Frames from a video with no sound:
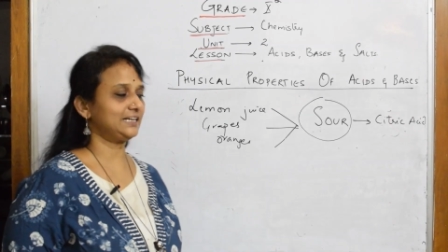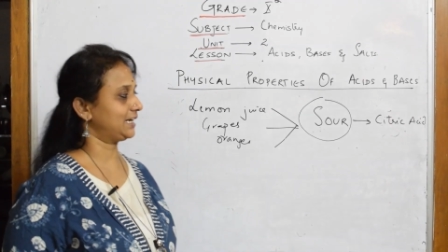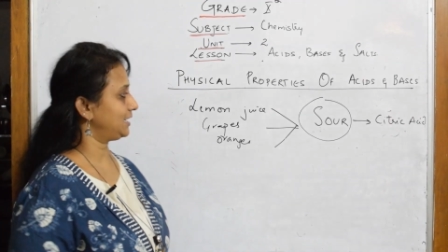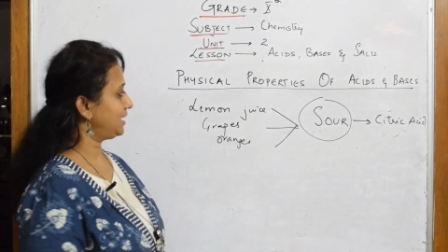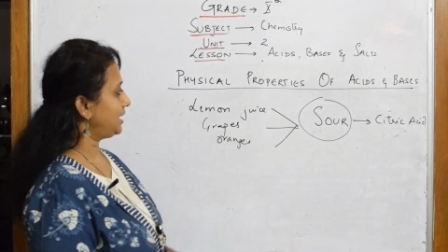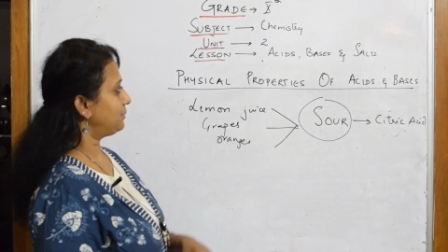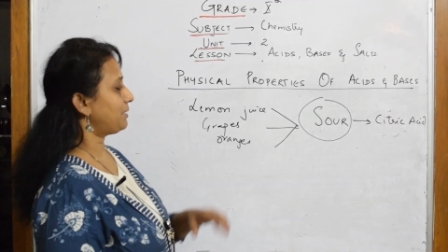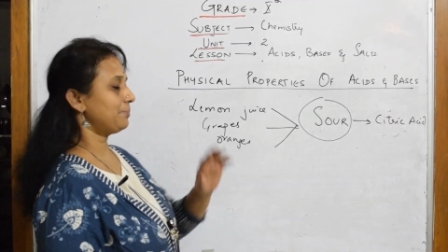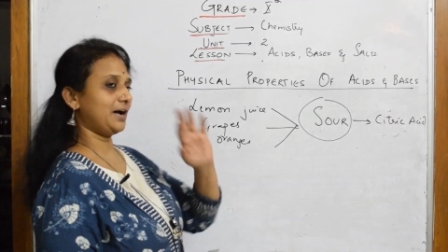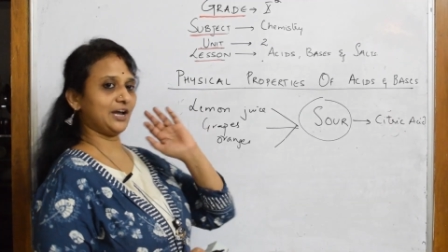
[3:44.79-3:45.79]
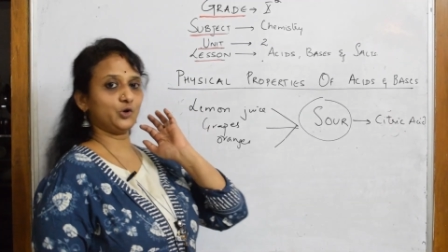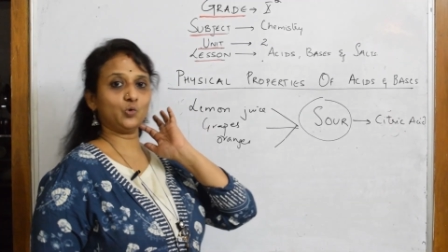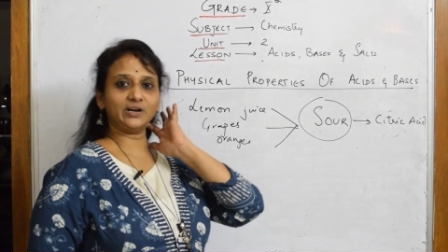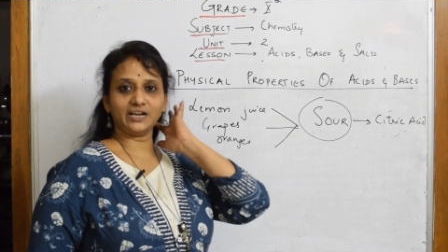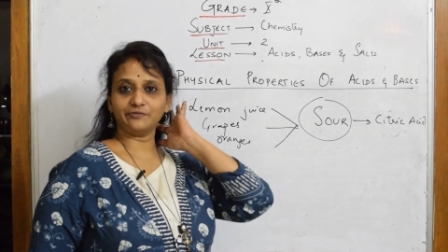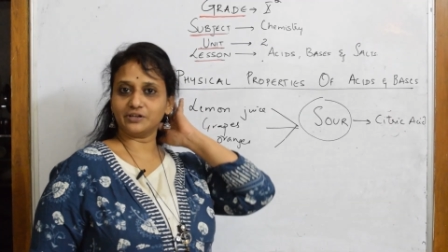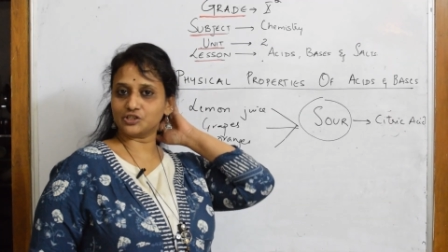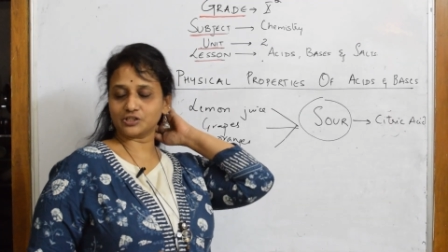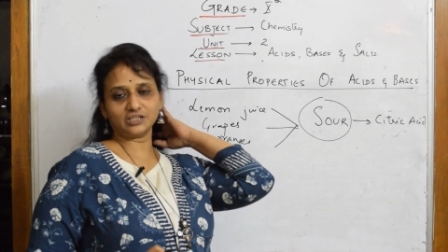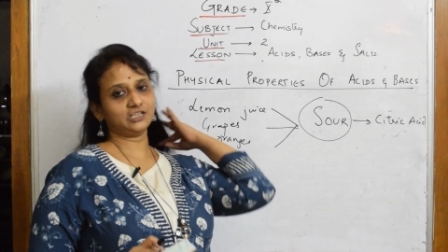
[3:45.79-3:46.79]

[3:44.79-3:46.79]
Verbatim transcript: done ma'am i know one definition